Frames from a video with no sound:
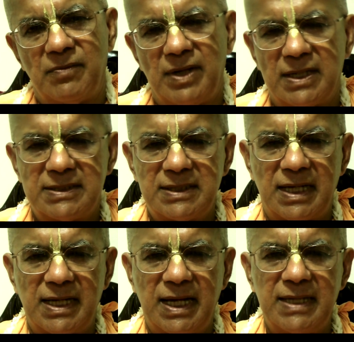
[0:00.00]
We are
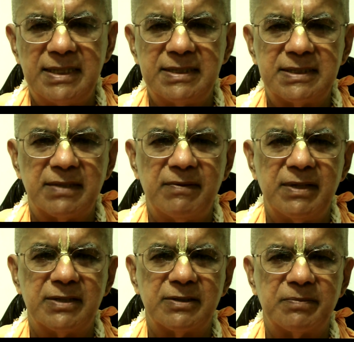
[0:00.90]
engaged in
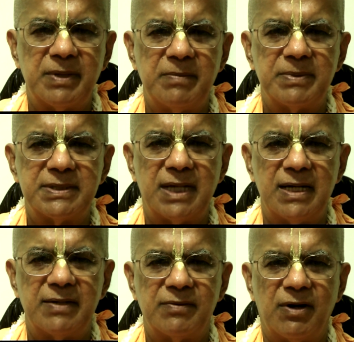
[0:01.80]
serving the Supreme
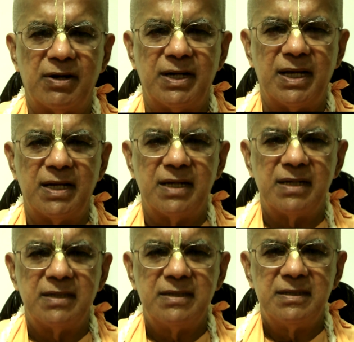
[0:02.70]
Personality of Godhead.
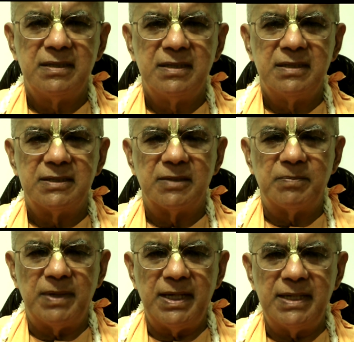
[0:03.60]
So
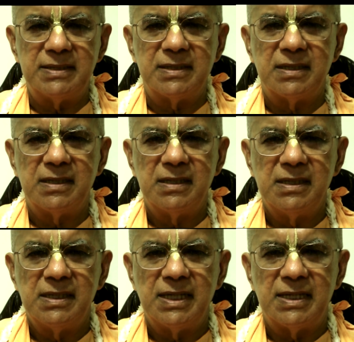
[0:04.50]
please,
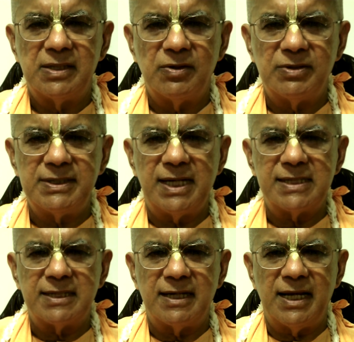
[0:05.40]

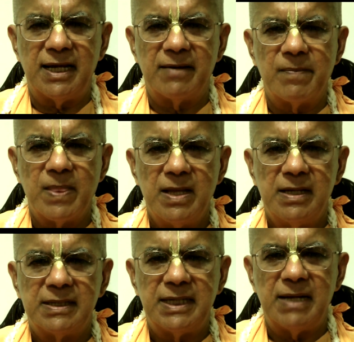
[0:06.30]
enthusiastically,
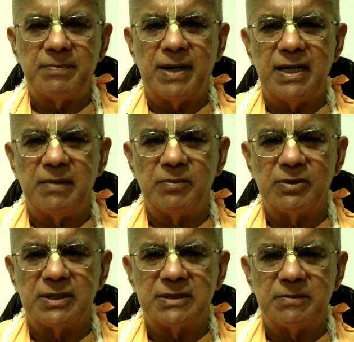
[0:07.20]
take part in
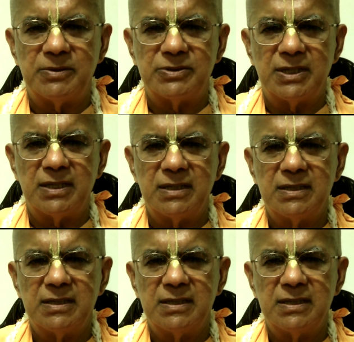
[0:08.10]
book distribution.